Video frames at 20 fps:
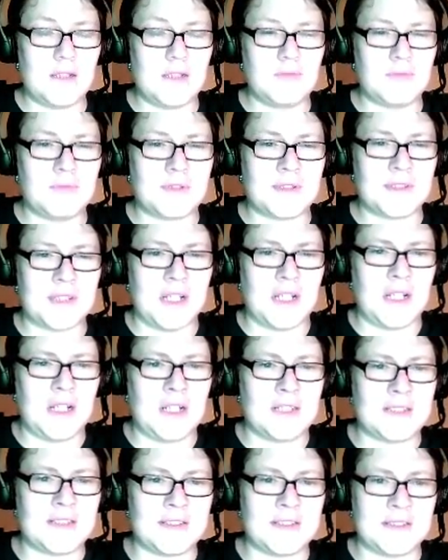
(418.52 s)
which is
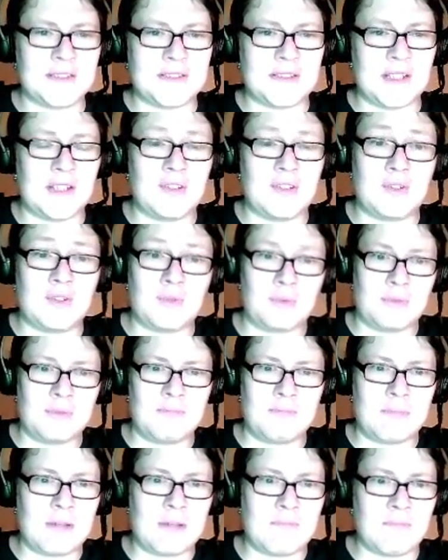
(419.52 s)
odd since I do
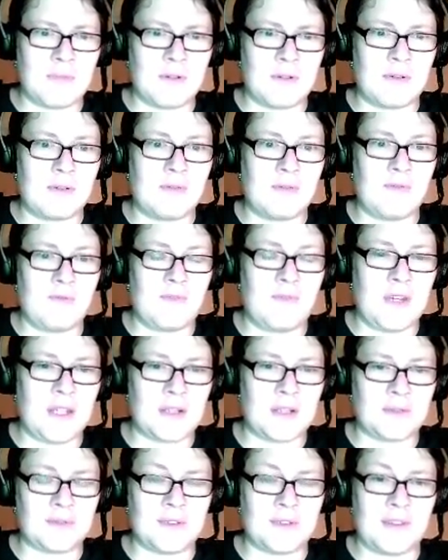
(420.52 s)
remember
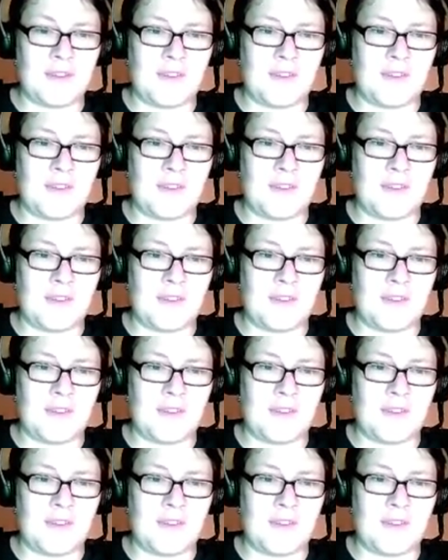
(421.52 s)
vaguely the